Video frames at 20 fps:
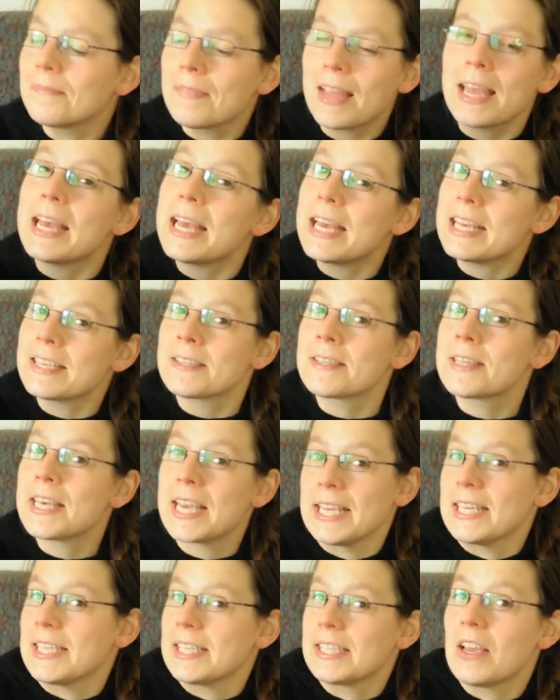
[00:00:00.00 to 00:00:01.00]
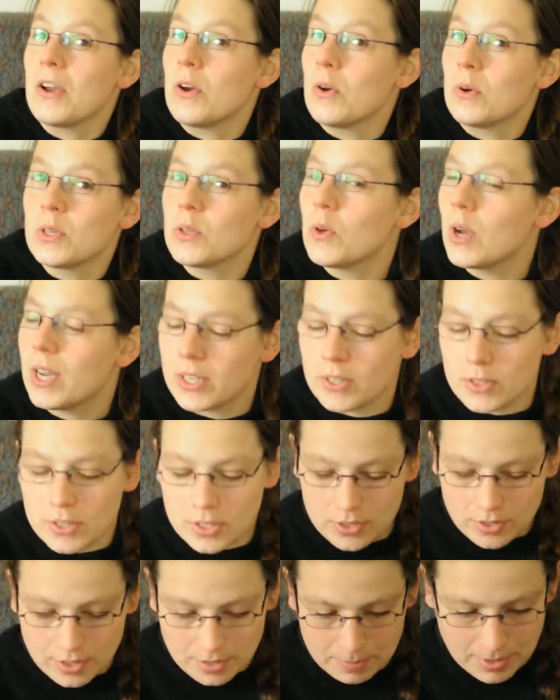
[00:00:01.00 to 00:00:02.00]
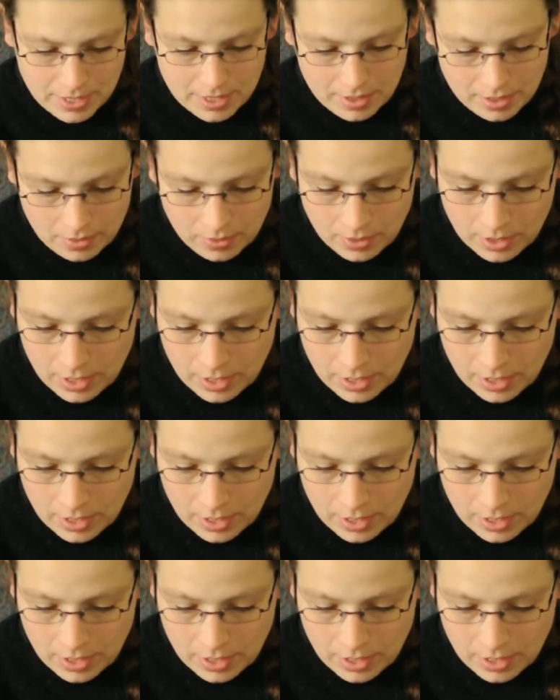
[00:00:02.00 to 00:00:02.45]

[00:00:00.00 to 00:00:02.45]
as things go, you are used to it by now.